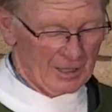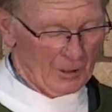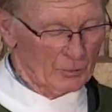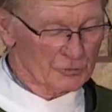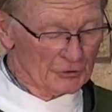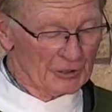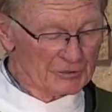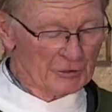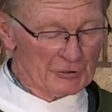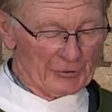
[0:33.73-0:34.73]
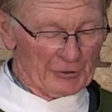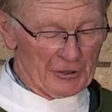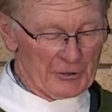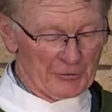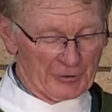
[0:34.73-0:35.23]
It was a nice clear
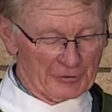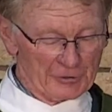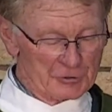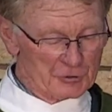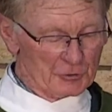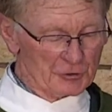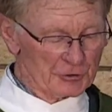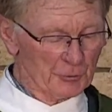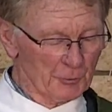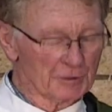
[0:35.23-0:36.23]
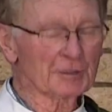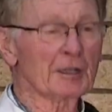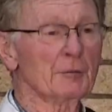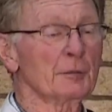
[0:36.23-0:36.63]
area on the shore, so we went down,